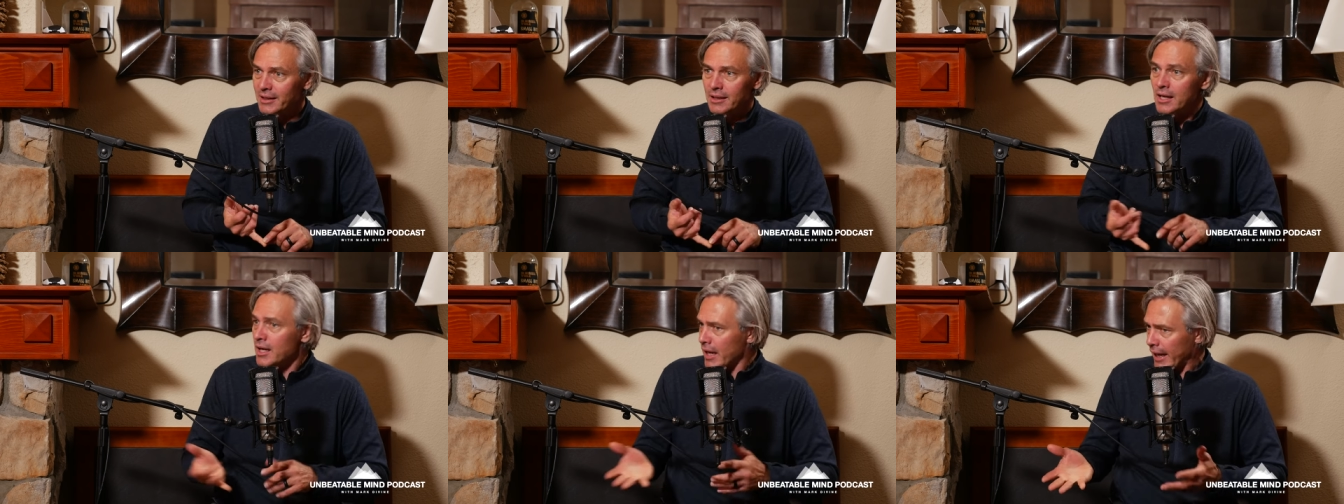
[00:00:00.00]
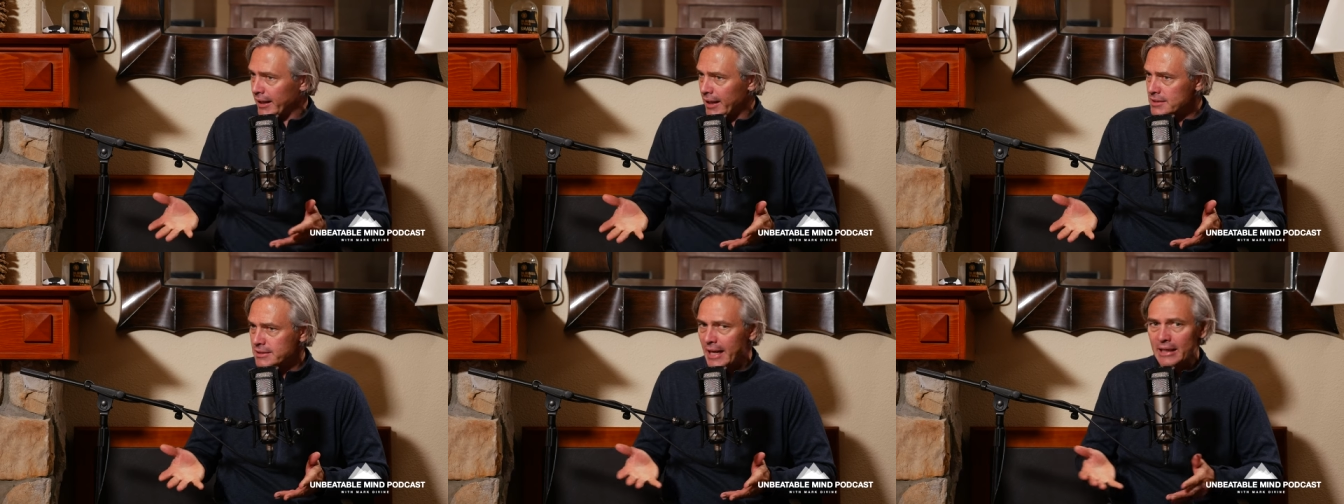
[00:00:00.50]
and and
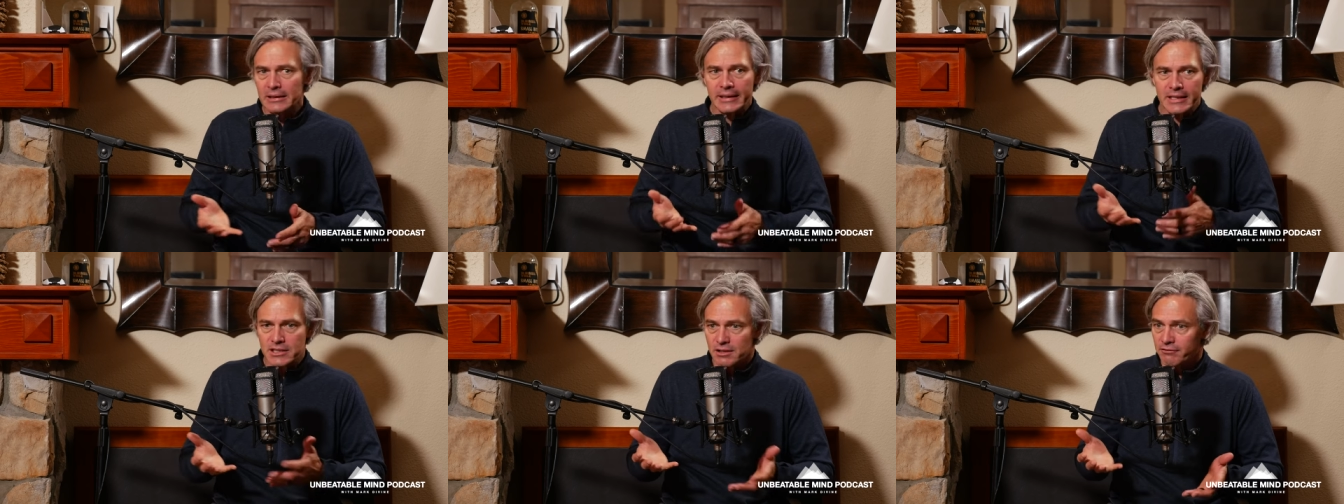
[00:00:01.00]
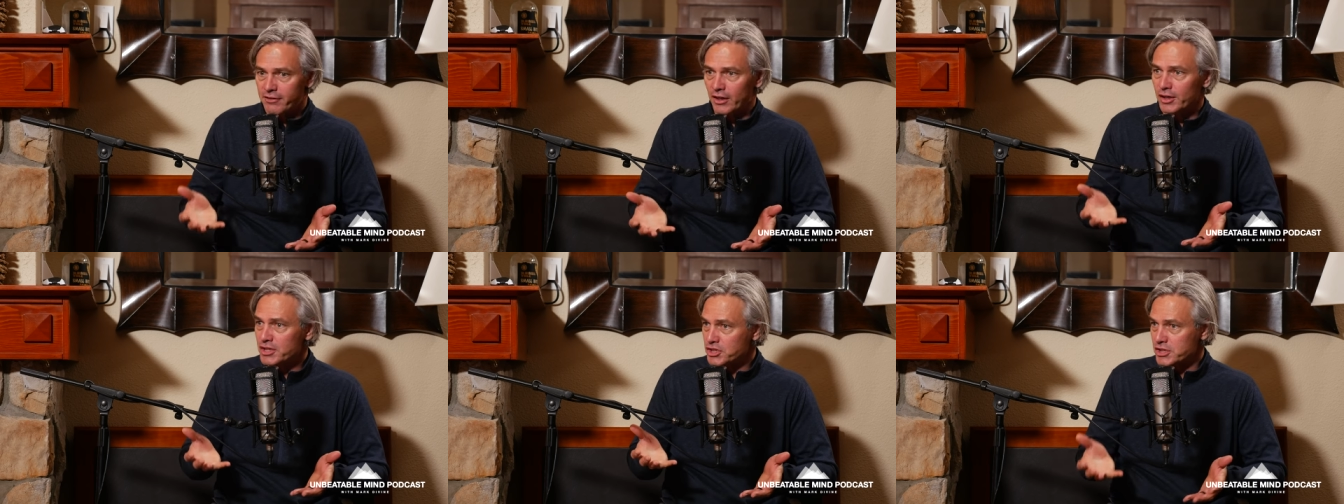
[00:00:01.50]
as an athlete it's a
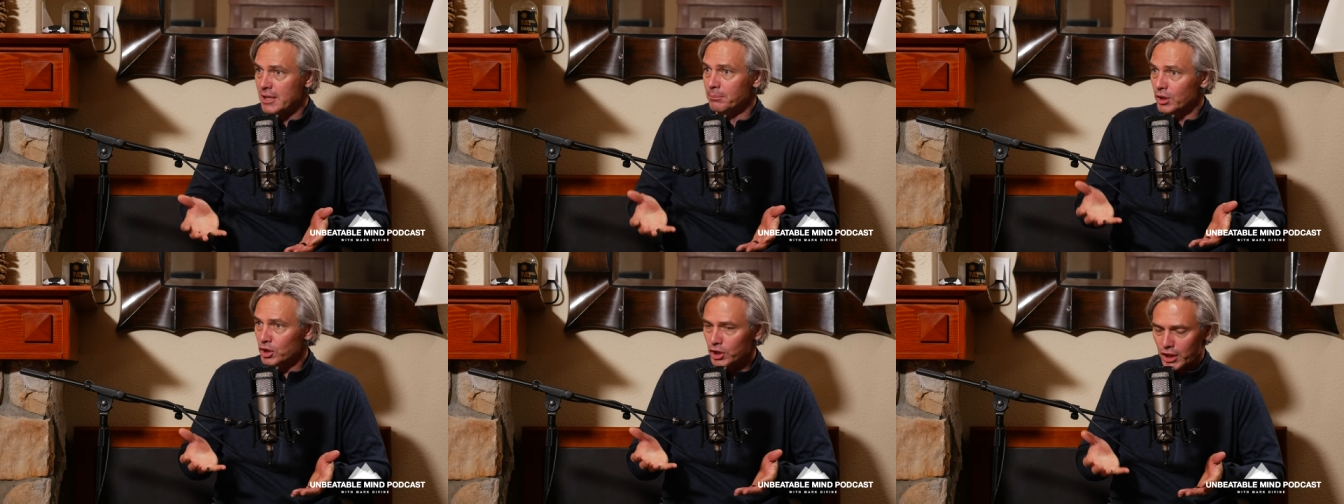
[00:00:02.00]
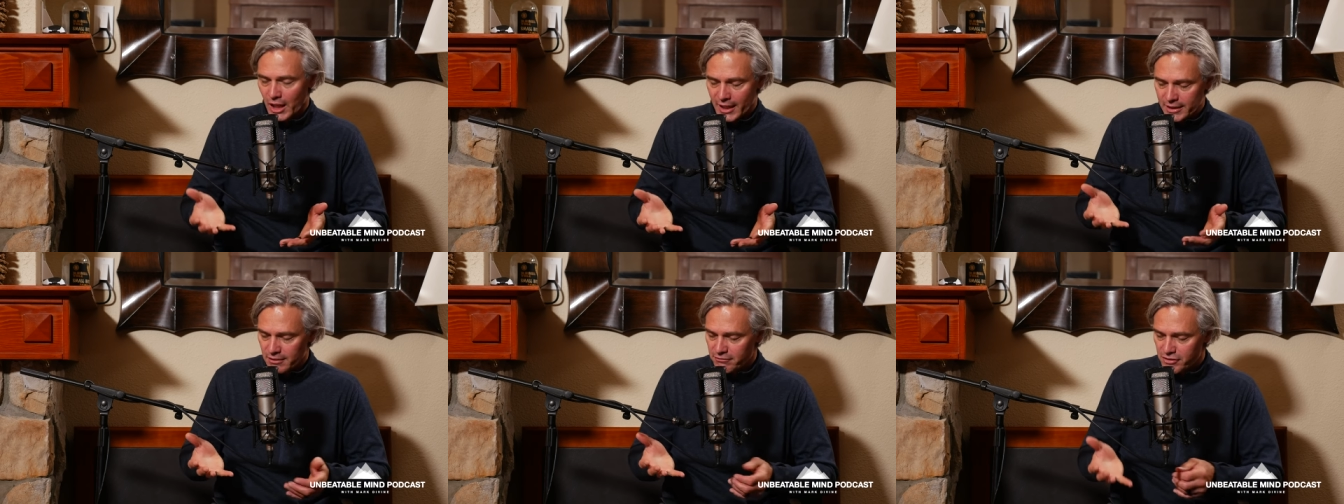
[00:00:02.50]
very similar
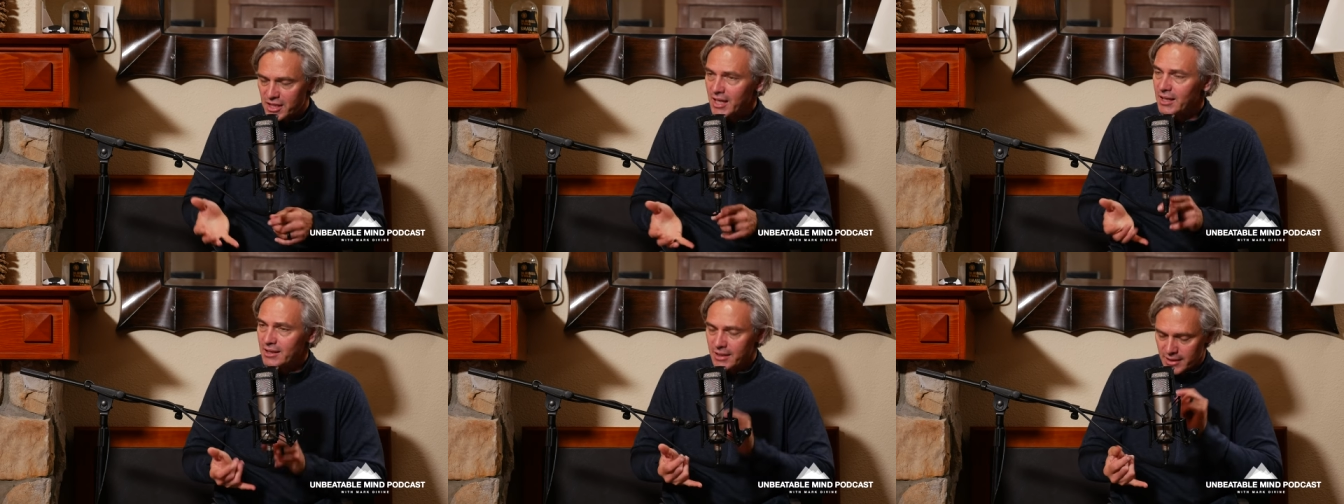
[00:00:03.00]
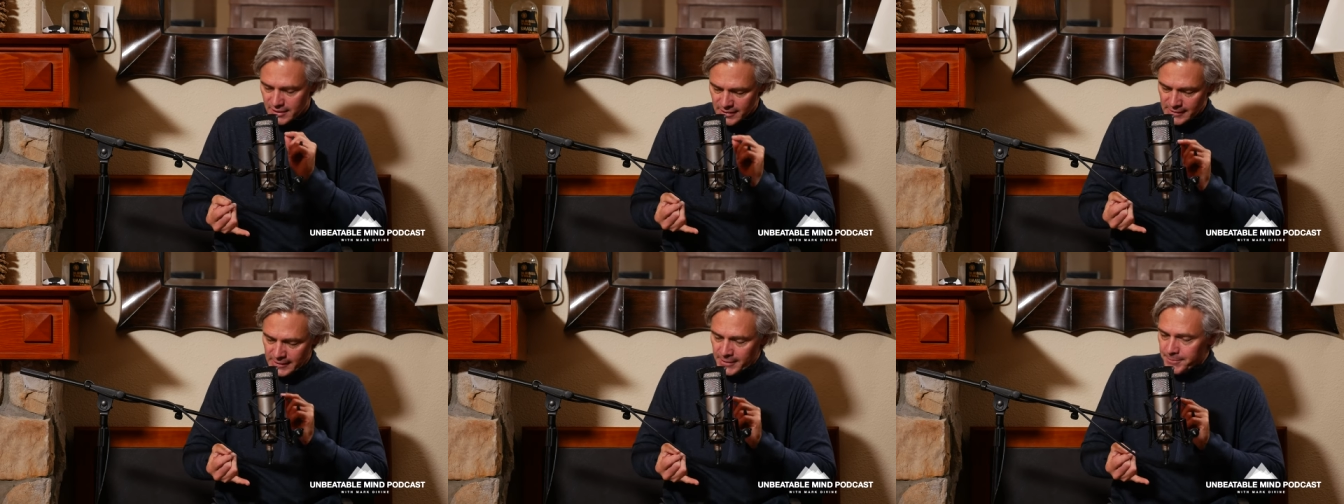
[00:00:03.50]
kind of thing that
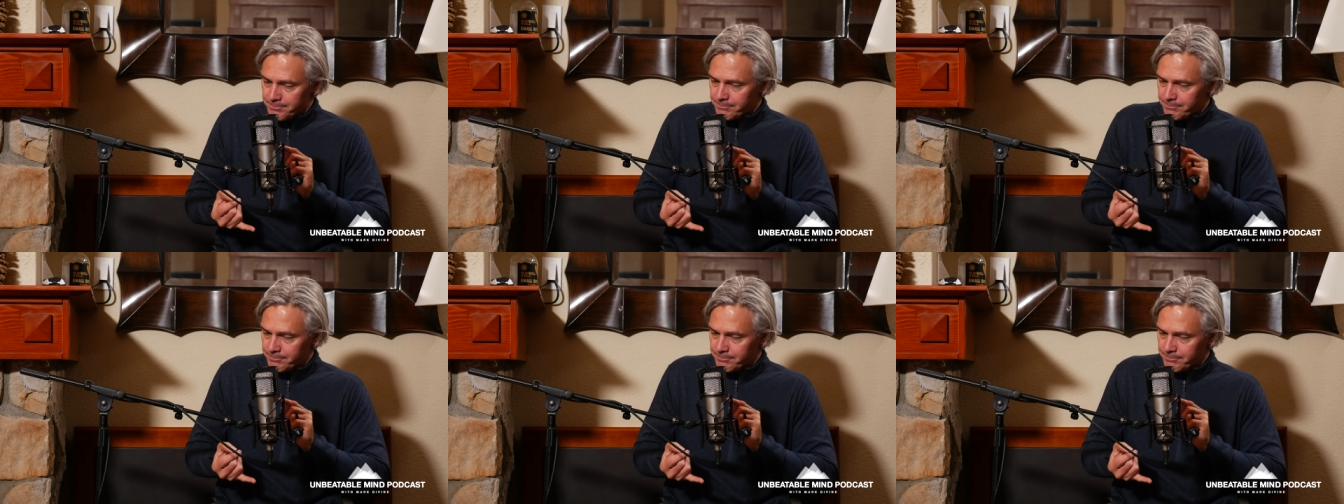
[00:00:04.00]
mm-hmm.